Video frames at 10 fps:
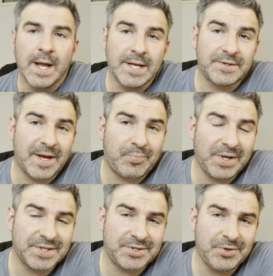And so that
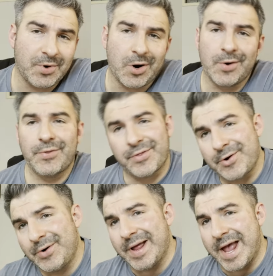brings us to our
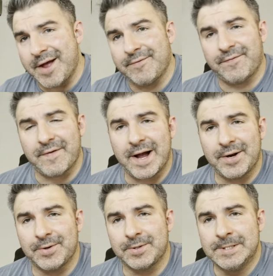third and
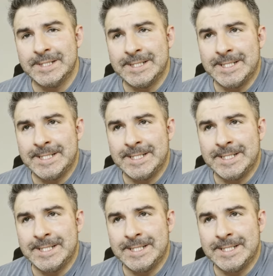final